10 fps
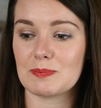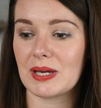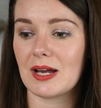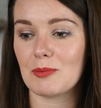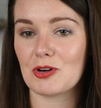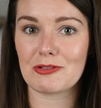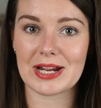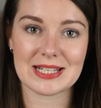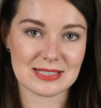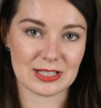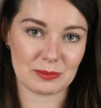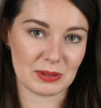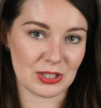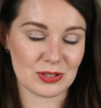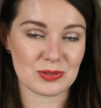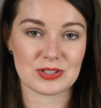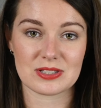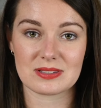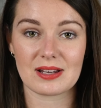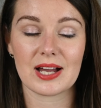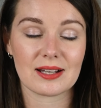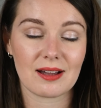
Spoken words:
pick up crates that could be used as kind